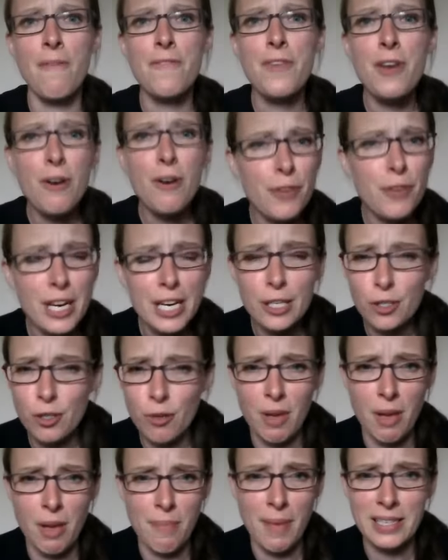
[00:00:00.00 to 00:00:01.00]
feel free to
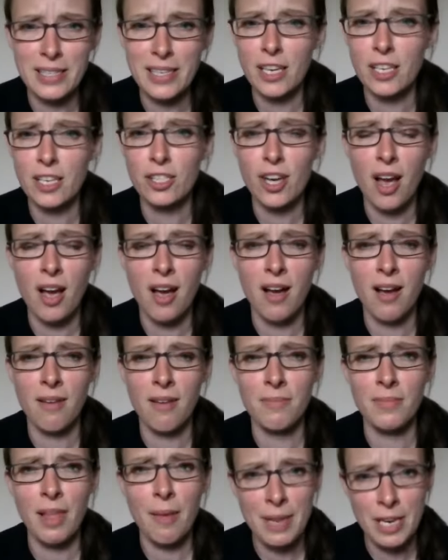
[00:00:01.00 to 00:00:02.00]
shoot me a message.
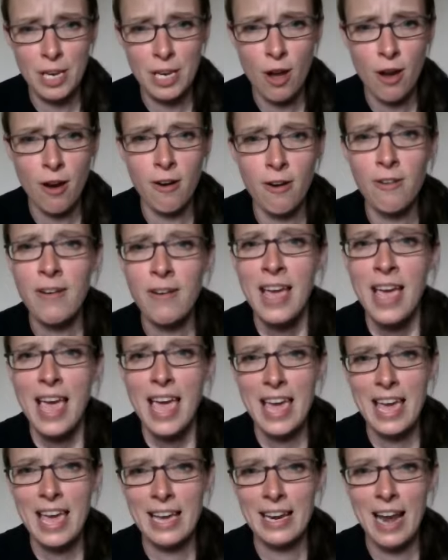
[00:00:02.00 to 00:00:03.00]
Let me know,
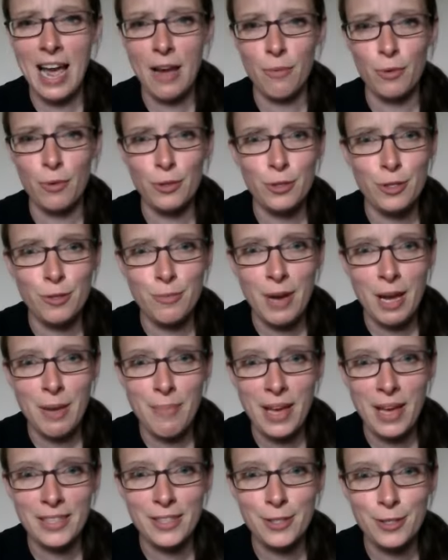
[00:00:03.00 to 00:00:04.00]
and I will do my
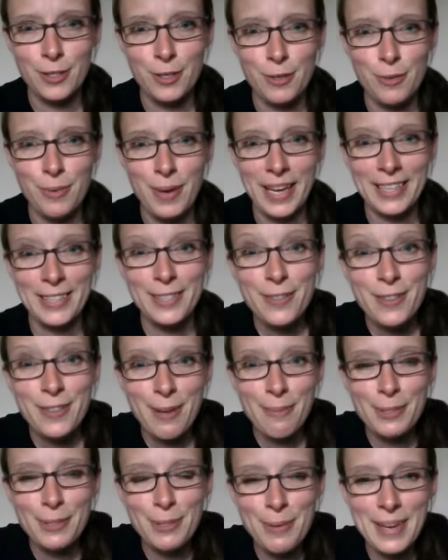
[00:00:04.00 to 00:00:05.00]
best to answer
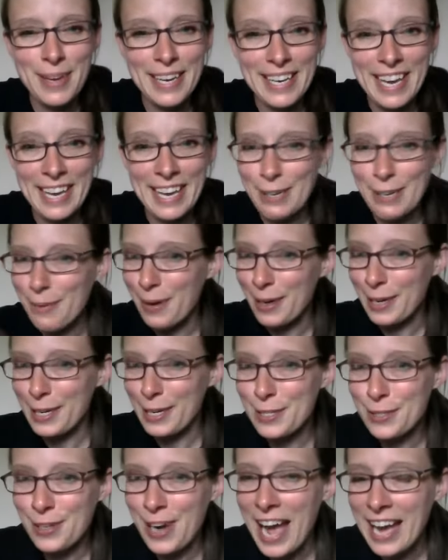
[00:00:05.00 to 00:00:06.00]
them so we can get you on a
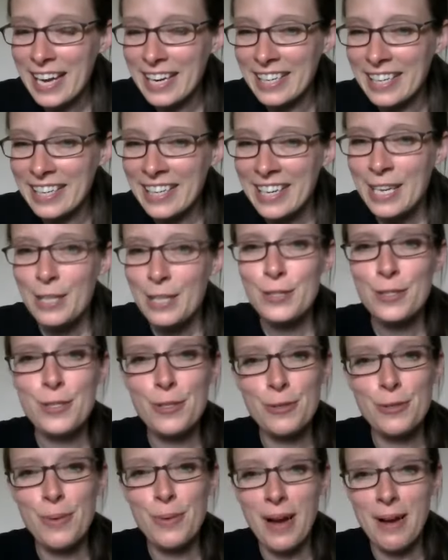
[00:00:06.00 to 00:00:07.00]
track
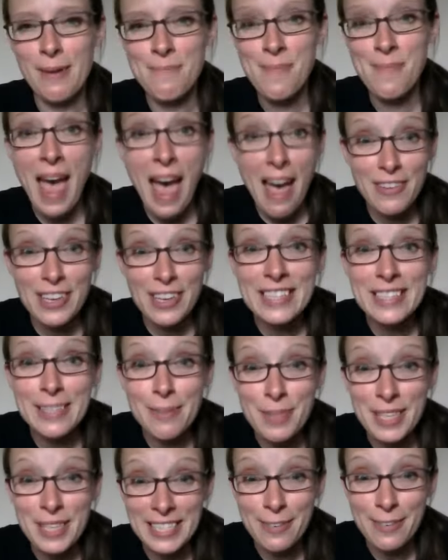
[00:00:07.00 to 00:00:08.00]
to having
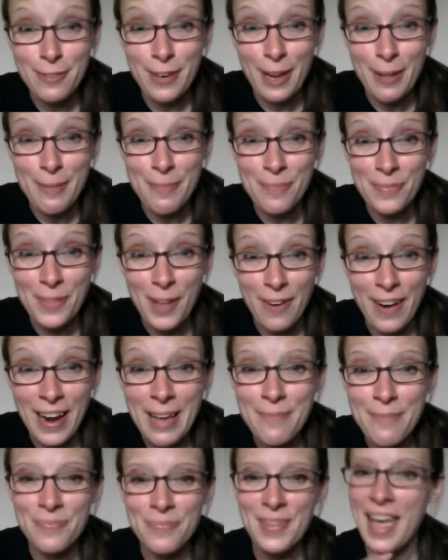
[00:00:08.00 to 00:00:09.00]
something different. All
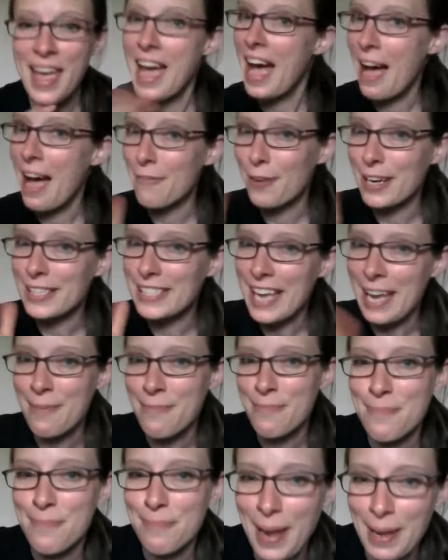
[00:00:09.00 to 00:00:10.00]
right. Have a great day.
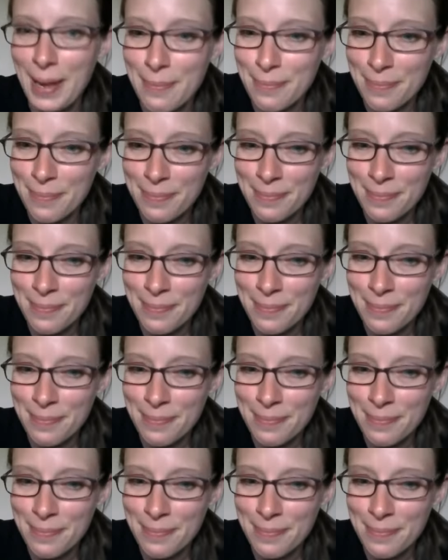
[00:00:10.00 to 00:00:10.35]
Bye.